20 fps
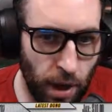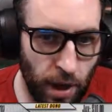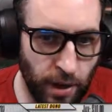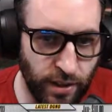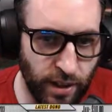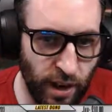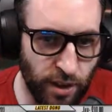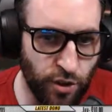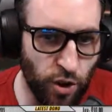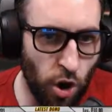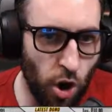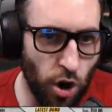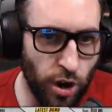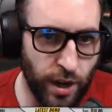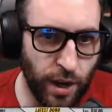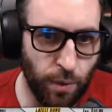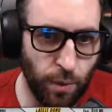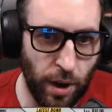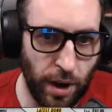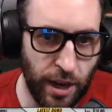Dr.
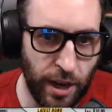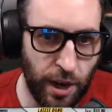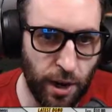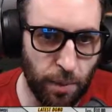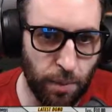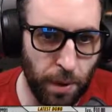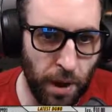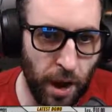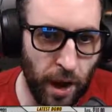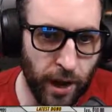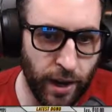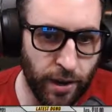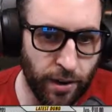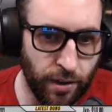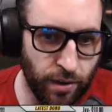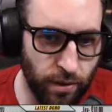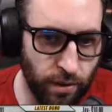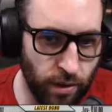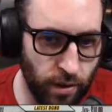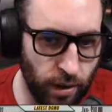Harkin right here
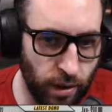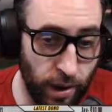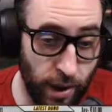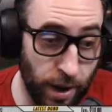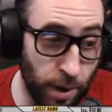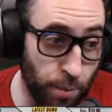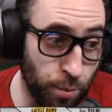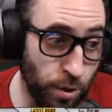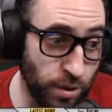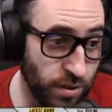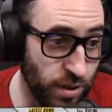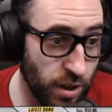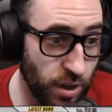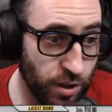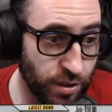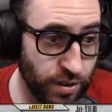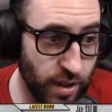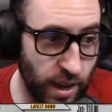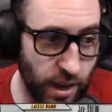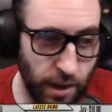behind in a prison, it
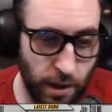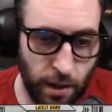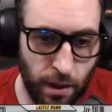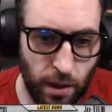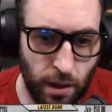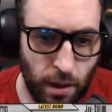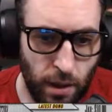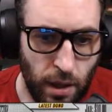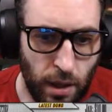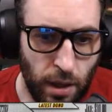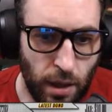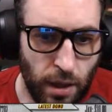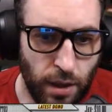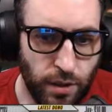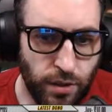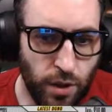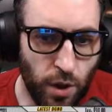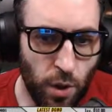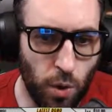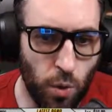looks like.
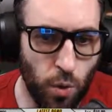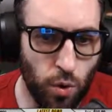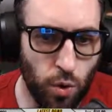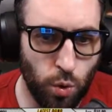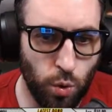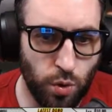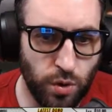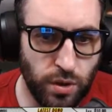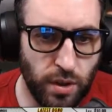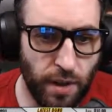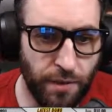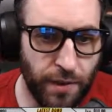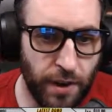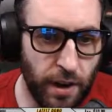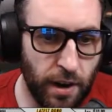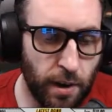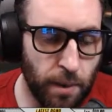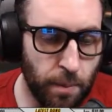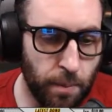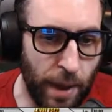So cool stuff
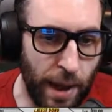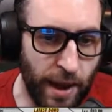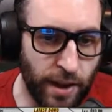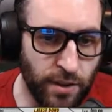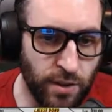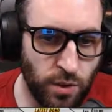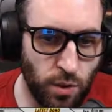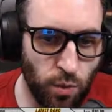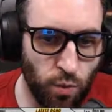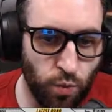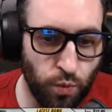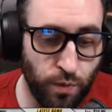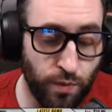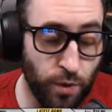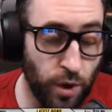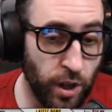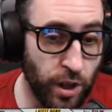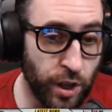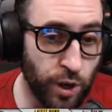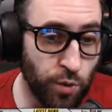here. Bags
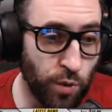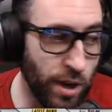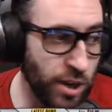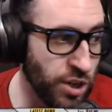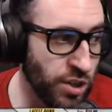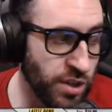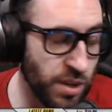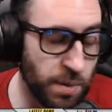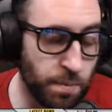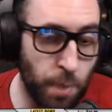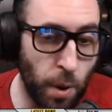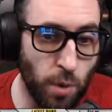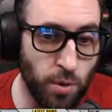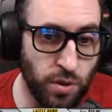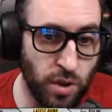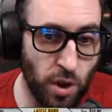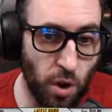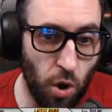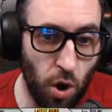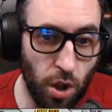really graciously
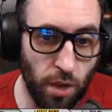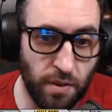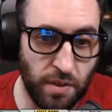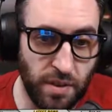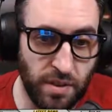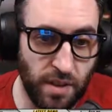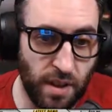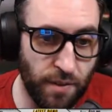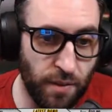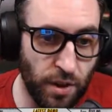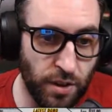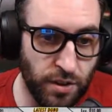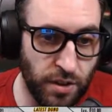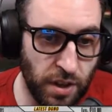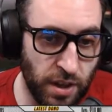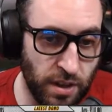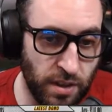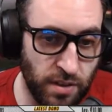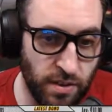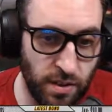posted all of this stuff onto
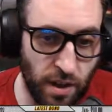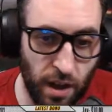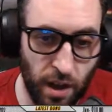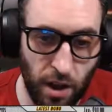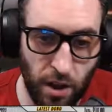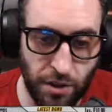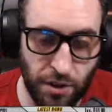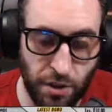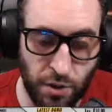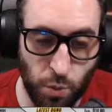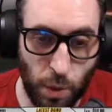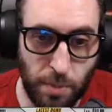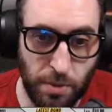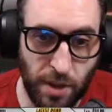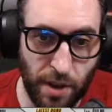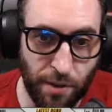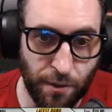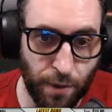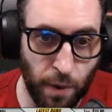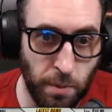his
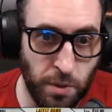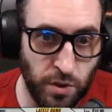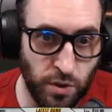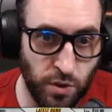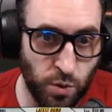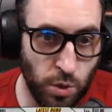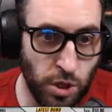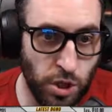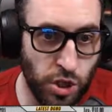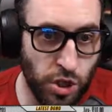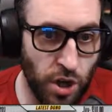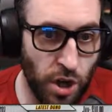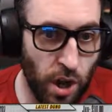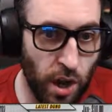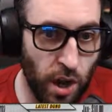website from his Twitch